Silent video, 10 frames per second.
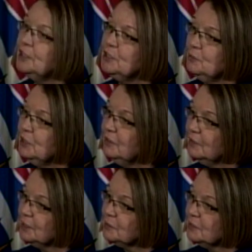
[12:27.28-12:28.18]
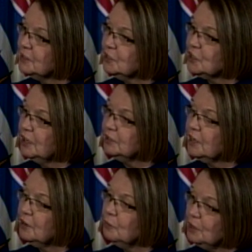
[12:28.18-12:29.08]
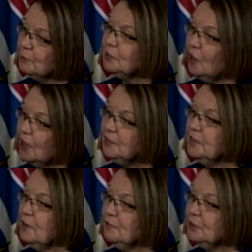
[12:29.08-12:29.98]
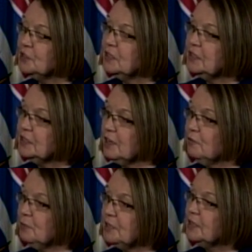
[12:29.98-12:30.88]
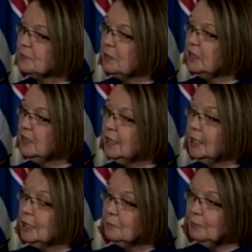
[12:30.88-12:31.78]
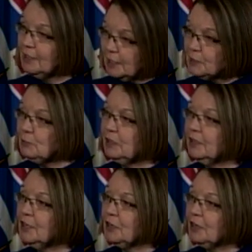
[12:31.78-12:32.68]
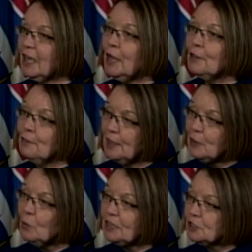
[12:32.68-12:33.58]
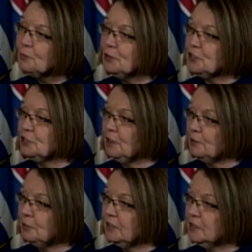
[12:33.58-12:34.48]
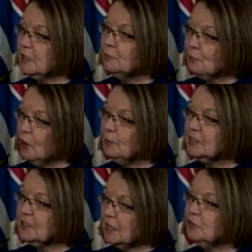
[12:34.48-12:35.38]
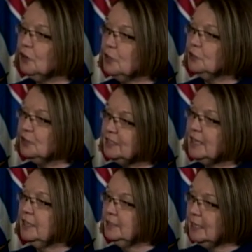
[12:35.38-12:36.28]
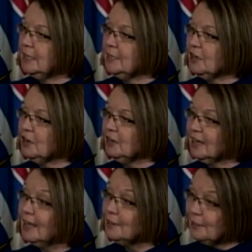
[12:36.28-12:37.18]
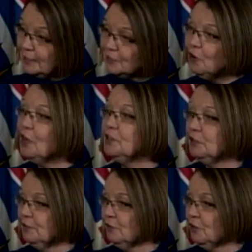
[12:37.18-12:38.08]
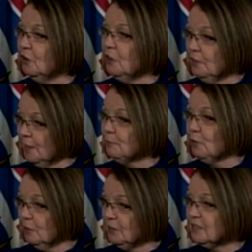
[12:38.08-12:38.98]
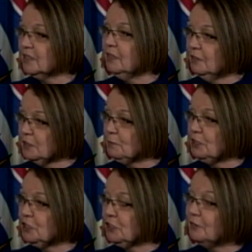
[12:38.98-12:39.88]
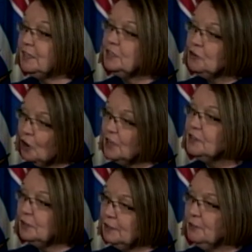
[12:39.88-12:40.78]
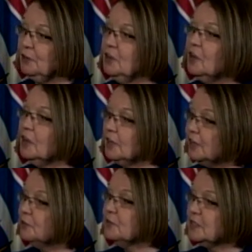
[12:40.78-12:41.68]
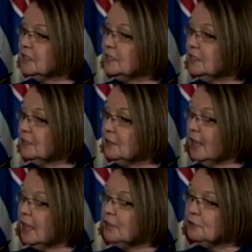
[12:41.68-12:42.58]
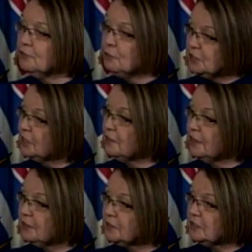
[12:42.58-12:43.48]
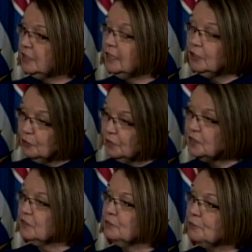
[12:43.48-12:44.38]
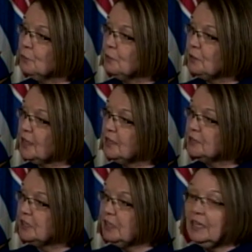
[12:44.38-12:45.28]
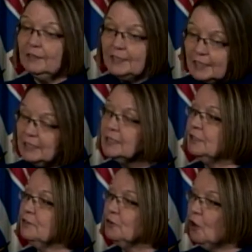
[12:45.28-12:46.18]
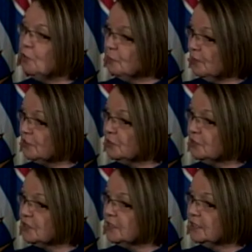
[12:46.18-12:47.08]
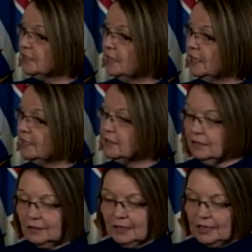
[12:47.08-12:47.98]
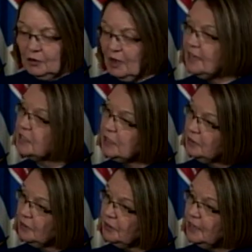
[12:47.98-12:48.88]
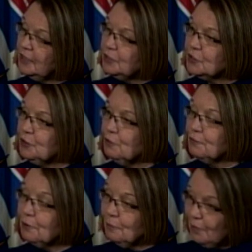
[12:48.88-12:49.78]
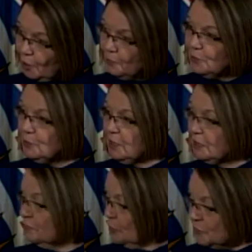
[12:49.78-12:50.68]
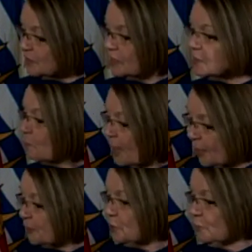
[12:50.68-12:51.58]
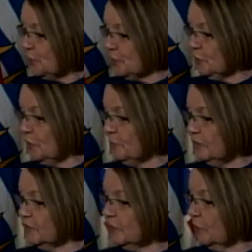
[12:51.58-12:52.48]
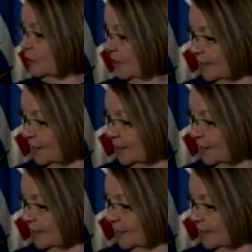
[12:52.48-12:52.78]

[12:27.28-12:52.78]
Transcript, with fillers: needed to be investments in childcare, and we applaud the efforts that this government has made. But let's be clear, they went to British Columbians and promised $10 a day daycare. They did not deliver on that promise in this budget. They did not deliver on 114,000 units of affordable housing. They didn't deliver on the renters grant either. So from our perspective, those things matter to British Columbians. So,